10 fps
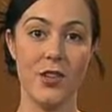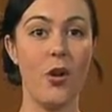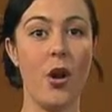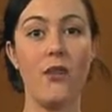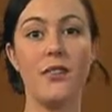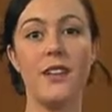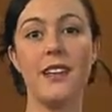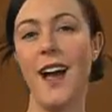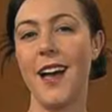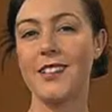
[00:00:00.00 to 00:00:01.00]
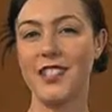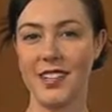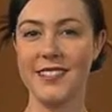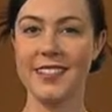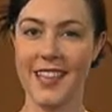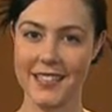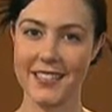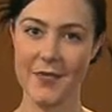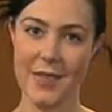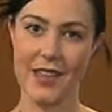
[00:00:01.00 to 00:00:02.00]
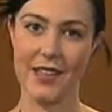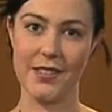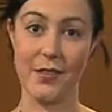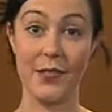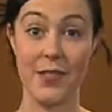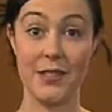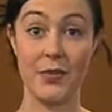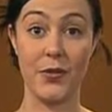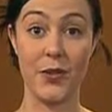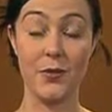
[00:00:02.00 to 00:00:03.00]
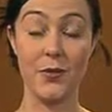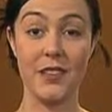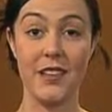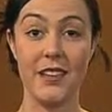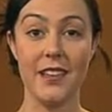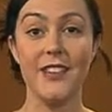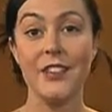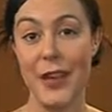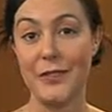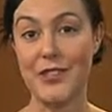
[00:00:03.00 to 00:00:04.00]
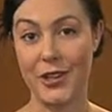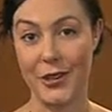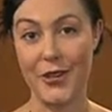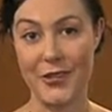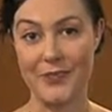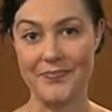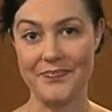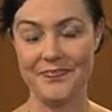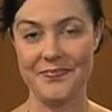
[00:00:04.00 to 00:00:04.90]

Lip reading: You often can't just guess the meanings of phrasal verbs, you have to learn them.